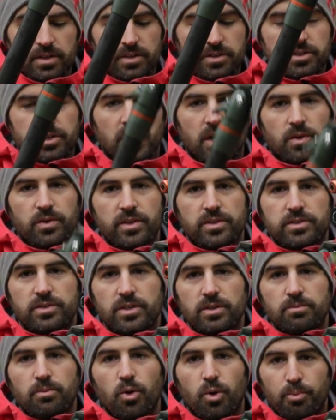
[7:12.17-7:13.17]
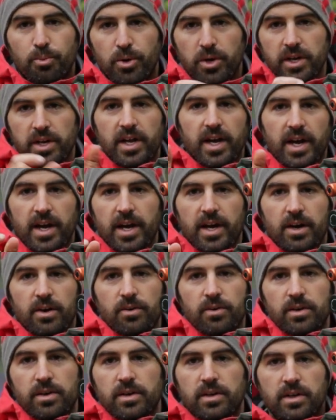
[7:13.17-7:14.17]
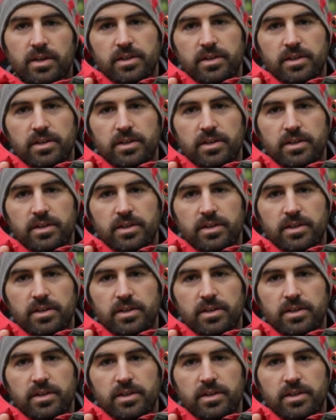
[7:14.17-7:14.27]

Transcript: So there's no more pulling it out,